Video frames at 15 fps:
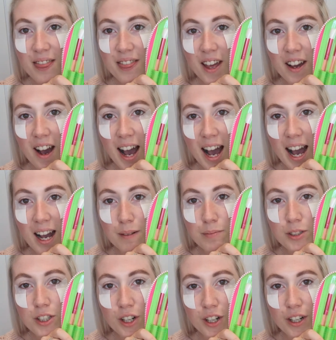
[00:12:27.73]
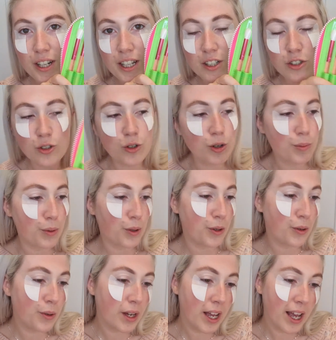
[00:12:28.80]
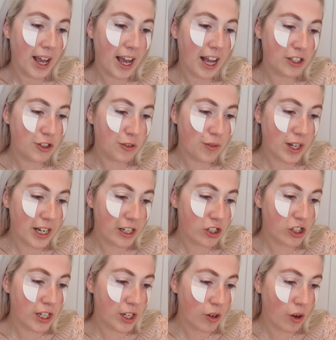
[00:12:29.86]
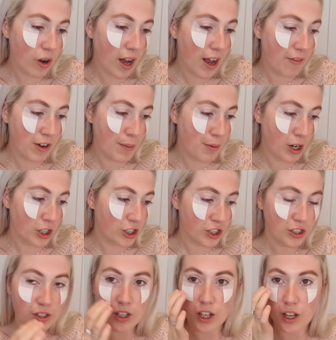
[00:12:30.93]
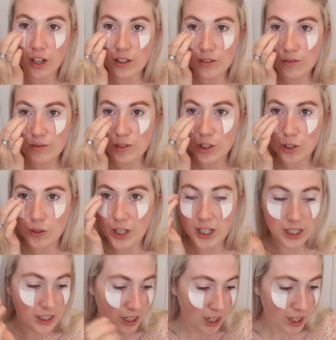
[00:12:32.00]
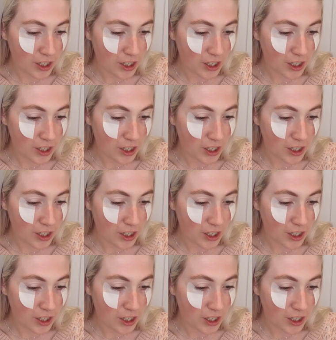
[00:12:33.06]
They are absolutely adorable, and you've literally got every brush that you need.